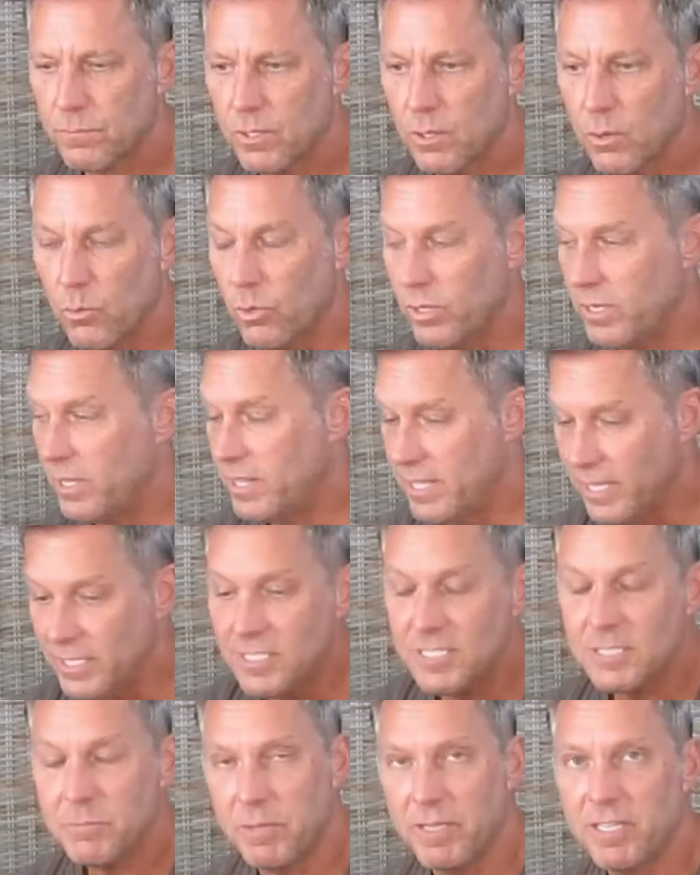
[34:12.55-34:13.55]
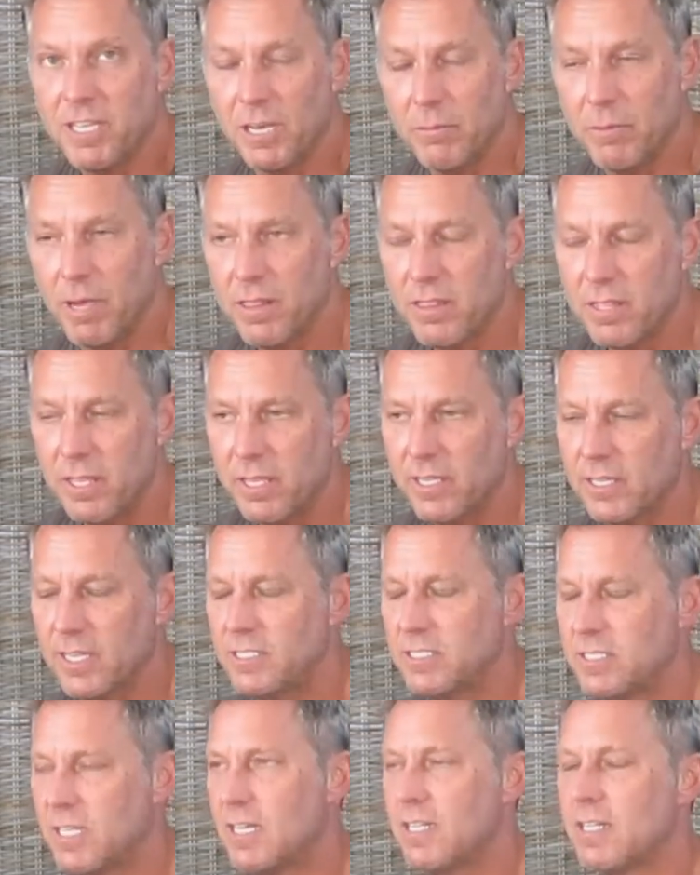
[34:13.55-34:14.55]
what this has become, I think, and I
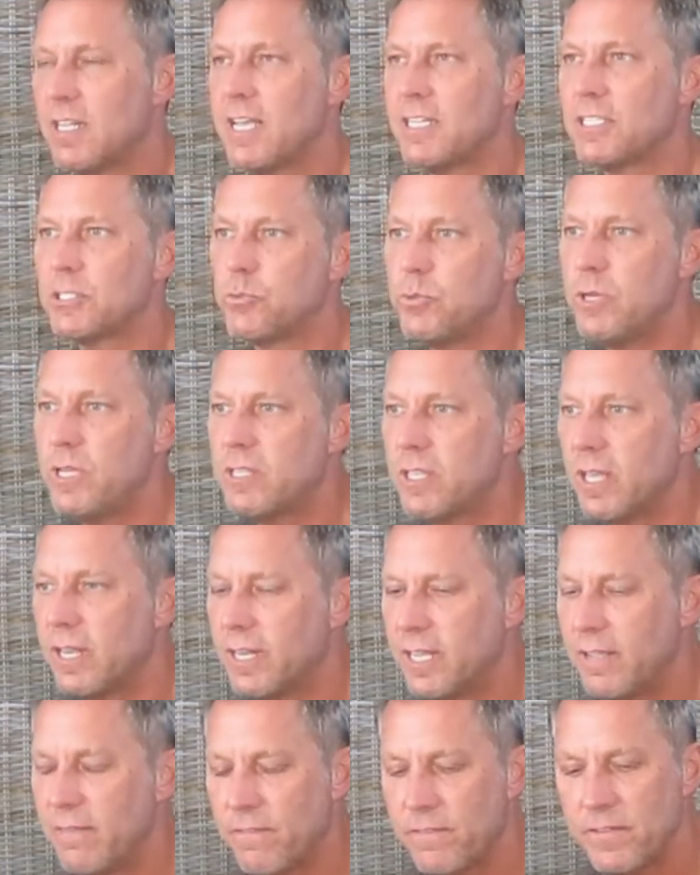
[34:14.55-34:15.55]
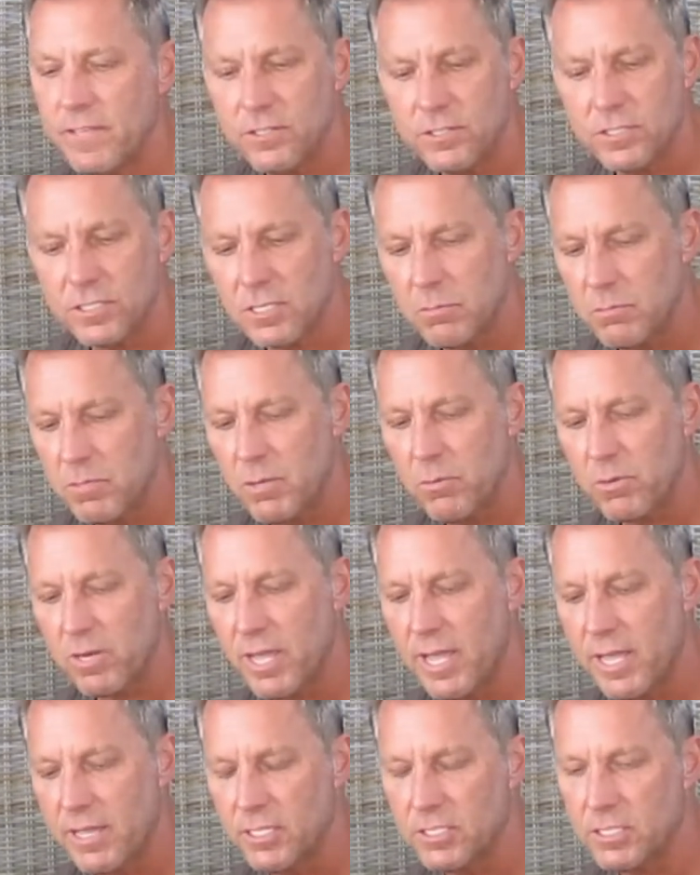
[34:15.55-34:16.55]
said last week that it feels to me when I
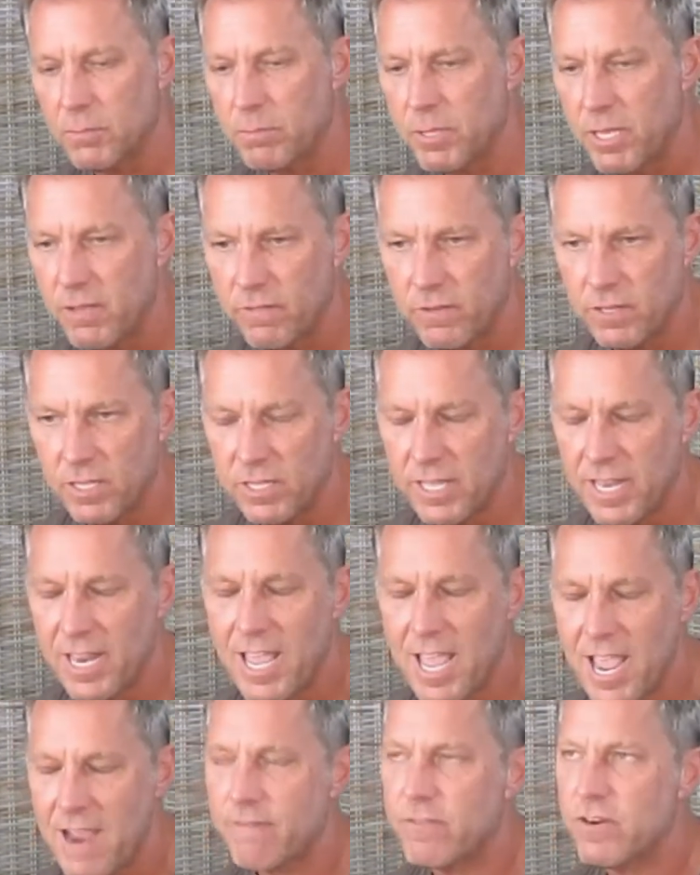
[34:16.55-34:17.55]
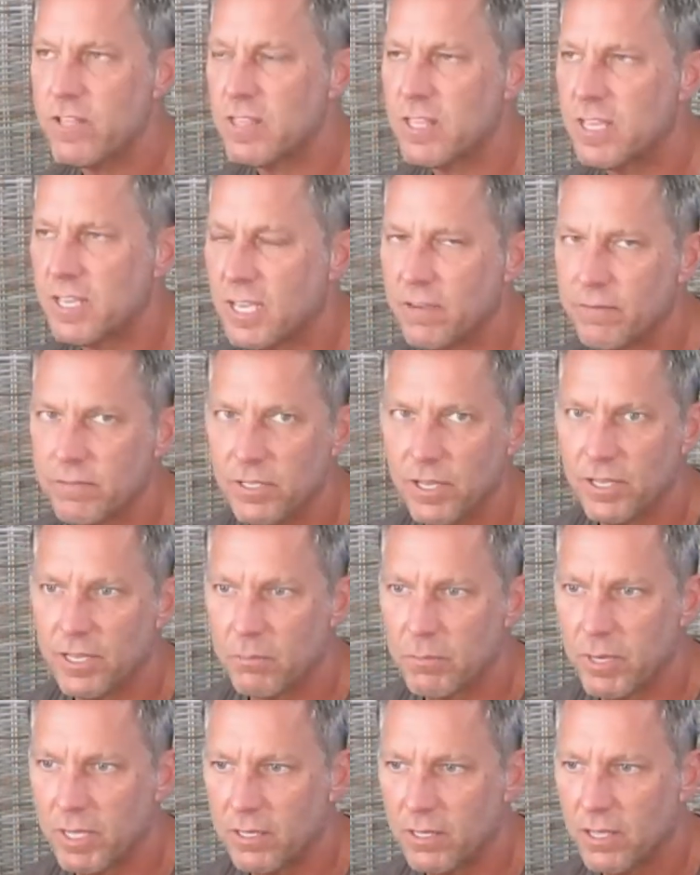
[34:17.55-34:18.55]
had this epiphany that everything I've done
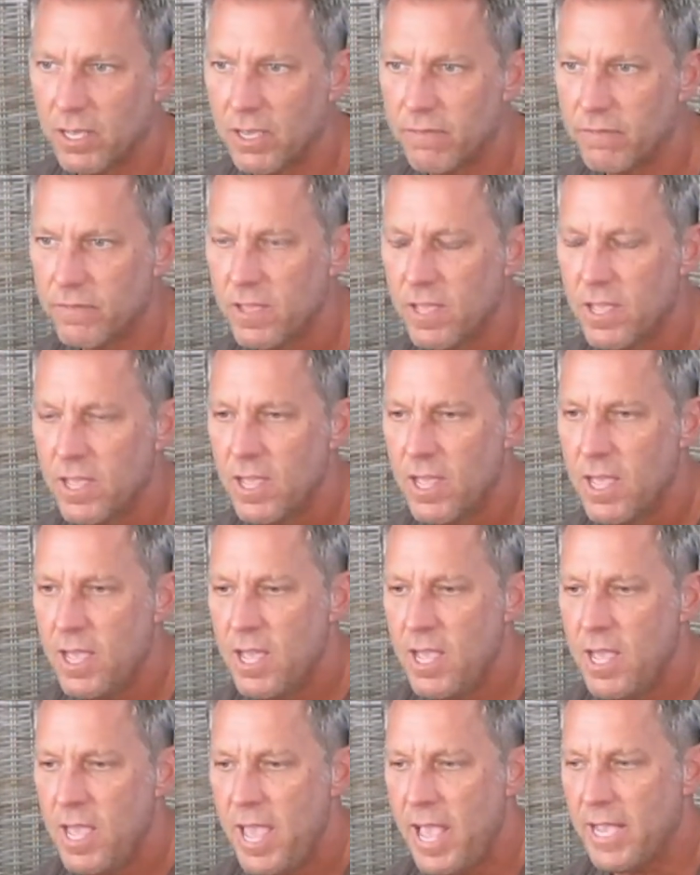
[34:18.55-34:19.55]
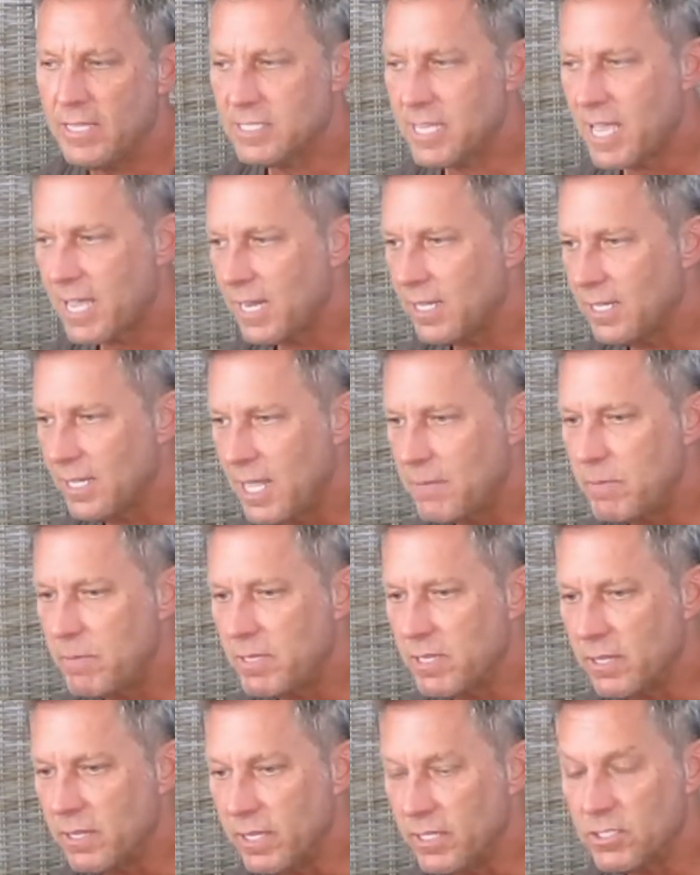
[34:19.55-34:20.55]
in my life has kind of led me
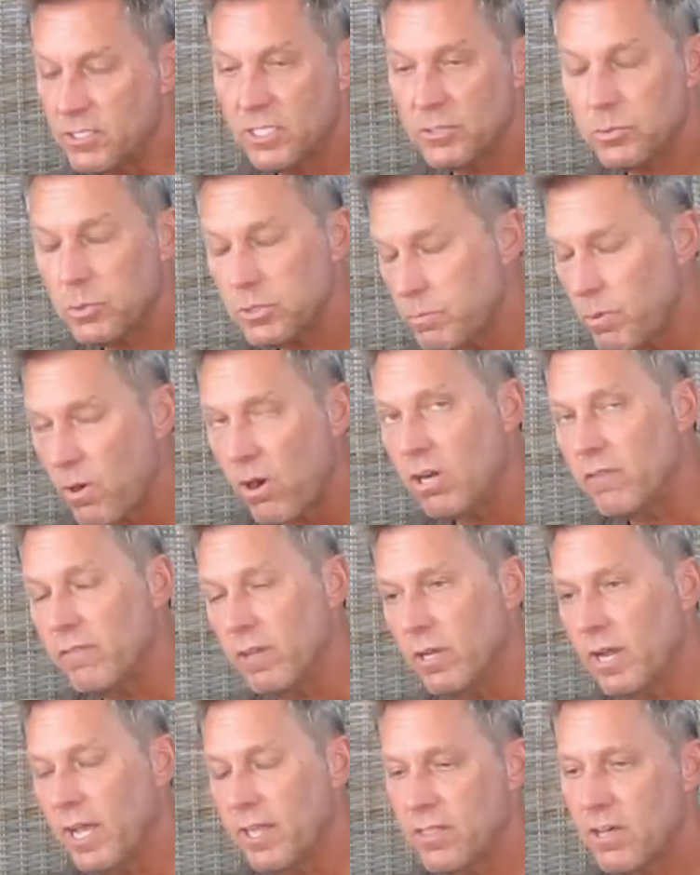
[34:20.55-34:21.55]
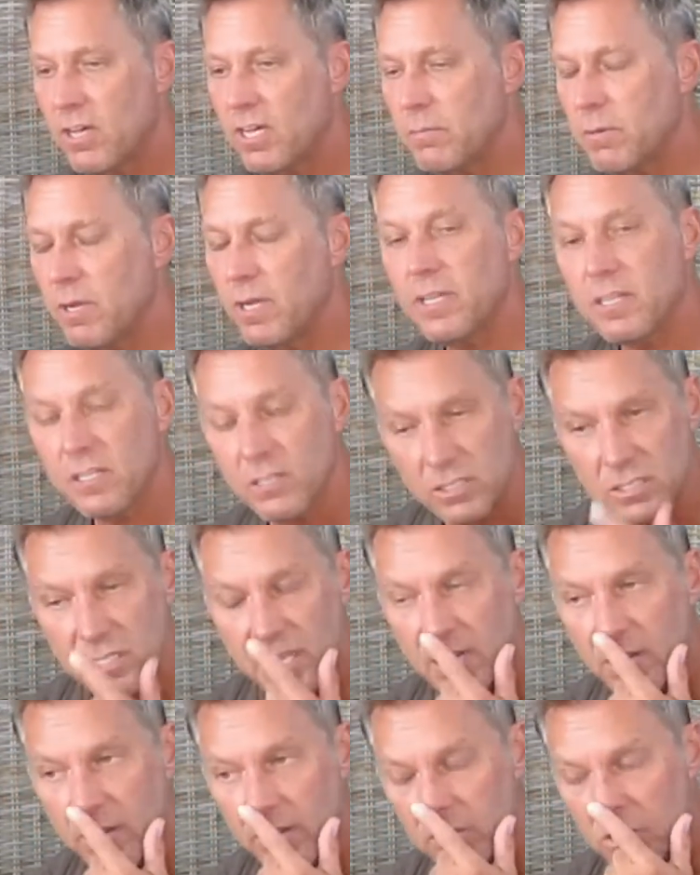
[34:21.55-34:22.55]
to this. This was part of it. I thought about, you know, it's
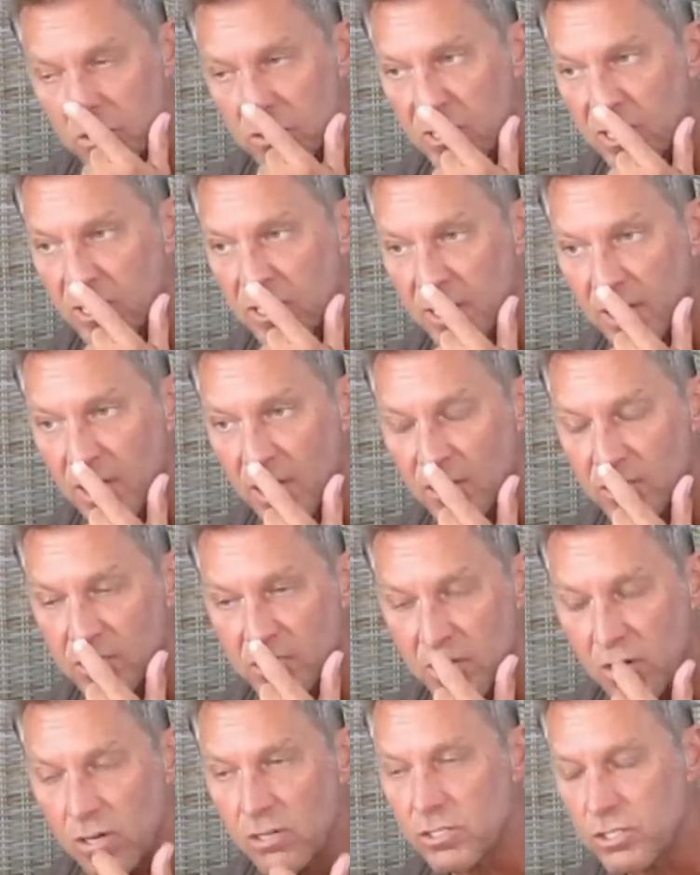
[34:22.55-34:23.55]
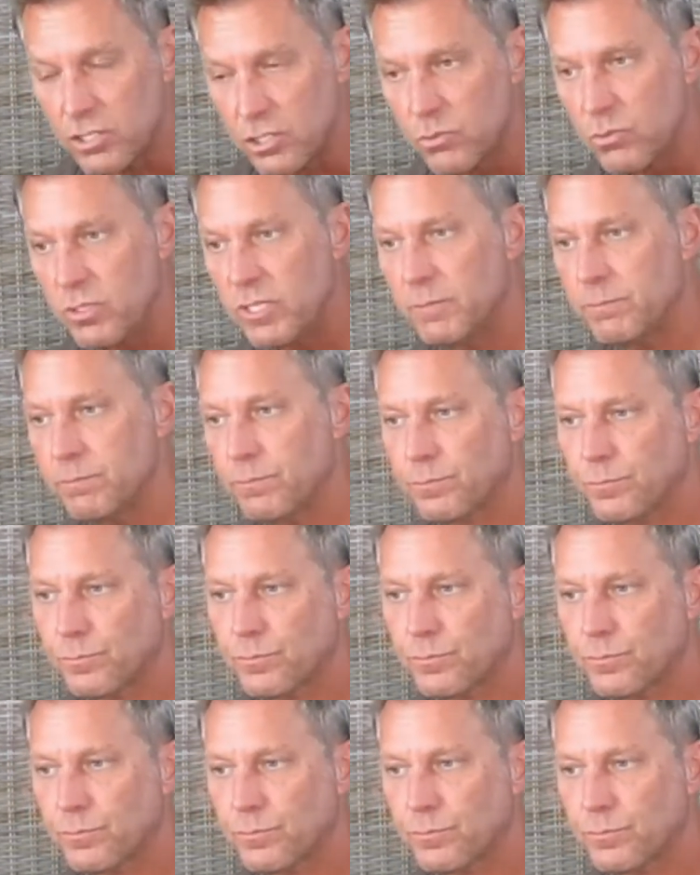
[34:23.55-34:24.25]
kind of interesting that I'll start doing